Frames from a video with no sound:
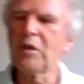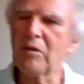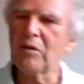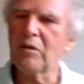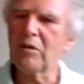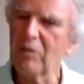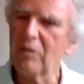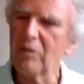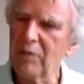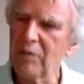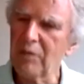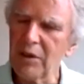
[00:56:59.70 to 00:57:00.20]

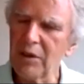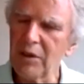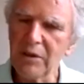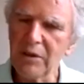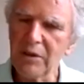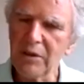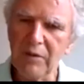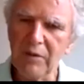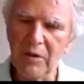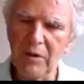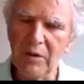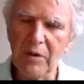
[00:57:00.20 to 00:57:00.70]
very
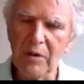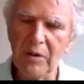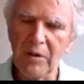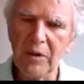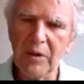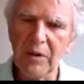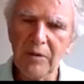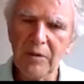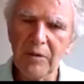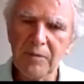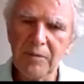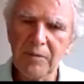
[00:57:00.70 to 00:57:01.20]
difficult.
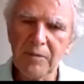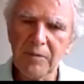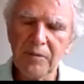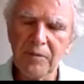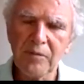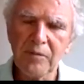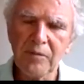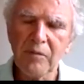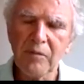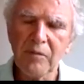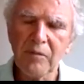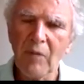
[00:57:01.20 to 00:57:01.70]

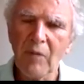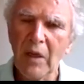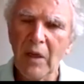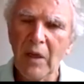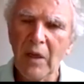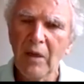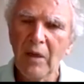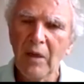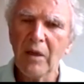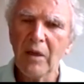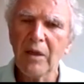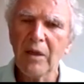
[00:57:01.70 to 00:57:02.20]

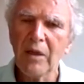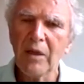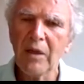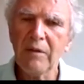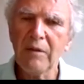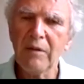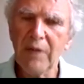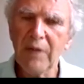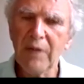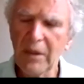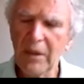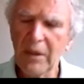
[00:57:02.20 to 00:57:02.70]
In
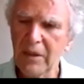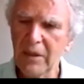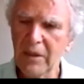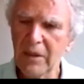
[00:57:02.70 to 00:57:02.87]
fact,